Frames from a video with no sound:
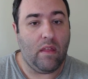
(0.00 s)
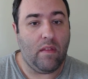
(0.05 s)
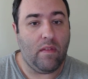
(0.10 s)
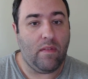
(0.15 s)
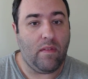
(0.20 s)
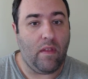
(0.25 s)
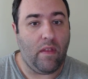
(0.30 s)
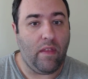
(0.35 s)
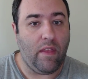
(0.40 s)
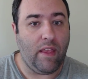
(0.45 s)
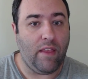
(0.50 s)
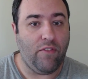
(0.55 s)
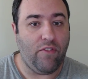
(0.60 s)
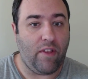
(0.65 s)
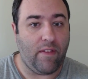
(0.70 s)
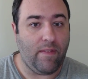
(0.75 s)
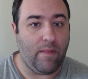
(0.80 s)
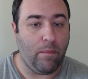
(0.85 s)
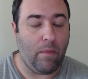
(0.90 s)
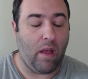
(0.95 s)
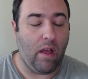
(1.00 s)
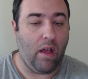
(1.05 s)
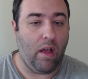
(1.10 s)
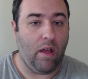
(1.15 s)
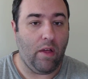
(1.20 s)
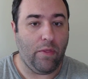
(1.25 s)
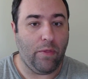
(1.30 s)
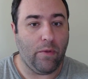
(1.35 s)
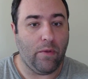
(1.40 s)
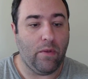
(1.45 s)
so he's chasing them
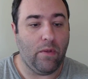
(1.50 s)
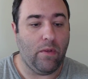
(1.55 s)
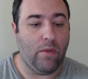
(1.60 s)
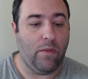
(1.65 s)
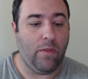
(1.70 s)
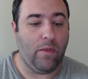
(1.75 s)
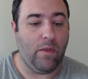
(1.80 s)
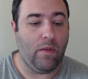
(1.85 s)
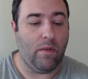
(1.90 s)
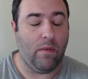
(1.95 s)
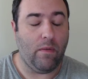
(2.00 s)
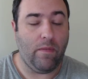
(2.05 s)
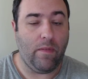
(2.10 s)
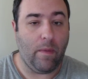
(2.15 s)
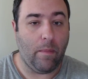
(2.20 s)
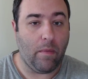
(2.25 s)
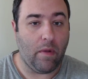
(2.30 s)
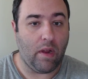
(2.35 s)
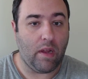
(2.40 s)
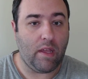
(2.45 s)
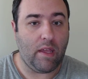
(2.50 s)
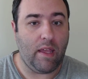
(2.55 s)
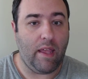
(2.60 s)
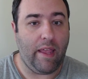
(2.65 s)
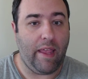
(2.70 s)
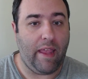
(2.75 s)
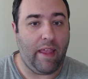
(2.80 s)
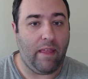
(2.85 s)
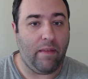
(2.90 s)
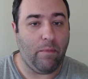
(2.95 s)
all through the the
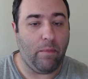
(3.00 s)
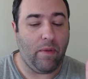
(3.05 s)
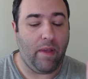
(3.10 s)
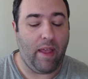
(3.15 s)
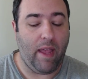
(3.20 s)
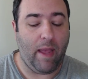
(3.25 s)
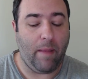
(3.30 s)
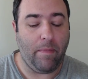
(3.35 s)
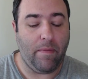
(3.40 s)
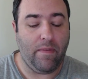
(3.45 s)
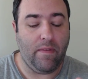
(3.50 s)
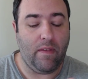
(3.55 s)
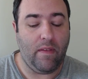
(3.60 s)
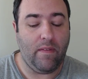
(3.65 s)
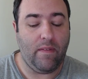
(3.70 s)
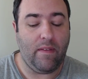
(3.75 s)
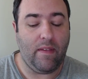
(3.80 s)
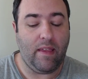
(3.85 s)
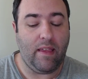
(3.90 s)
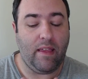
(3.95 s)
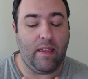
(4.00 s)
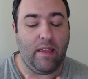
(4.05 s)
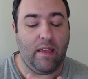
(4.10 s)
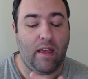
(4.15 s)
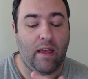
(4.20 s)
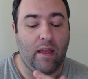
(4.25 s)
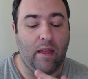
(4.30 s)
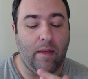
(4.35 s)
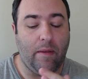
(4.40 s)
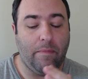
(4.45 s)
market, and what happens is he,
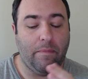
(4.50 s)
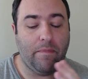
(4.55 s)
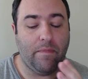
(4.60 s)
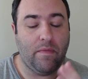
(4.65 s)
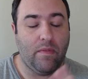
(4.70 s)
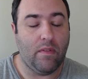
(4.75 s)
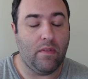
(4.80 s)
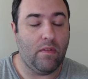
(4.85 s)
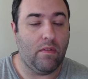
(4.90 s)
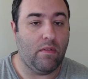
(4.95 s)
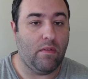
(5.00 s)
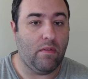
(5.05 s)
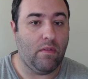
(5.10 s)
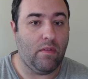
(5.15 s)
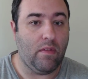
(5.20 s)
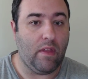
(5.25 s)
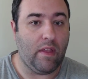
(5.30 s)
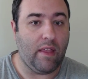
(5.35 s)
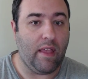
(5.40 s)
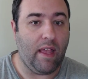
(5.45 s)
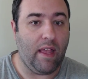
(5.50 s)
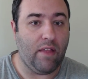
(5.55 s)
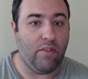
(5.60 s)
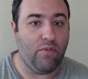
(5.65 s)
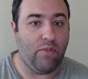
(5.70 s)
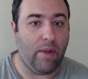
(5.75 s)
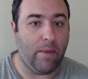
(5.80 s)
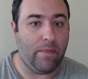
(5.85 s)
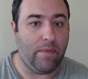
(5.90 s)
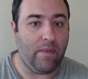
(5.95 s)
um, the guy
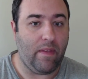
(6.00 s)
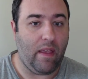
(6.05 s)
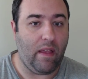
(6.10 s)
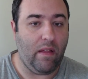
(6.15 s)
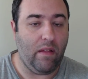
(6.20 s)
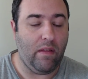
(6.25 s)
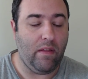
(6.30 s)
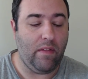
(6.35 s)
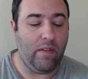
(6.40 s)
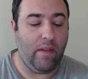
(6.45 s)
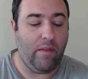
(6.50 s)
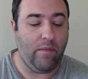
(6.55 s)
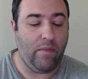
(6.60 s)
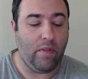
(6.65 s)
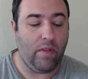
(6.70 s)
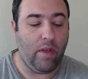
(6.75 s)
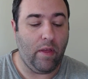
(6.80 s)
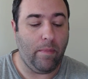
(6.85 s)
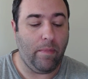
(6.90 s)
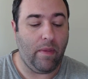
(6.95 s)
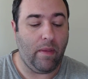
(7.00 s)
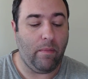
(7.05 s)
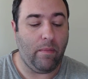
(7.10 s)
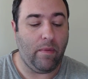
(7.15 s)
drops the envelope, and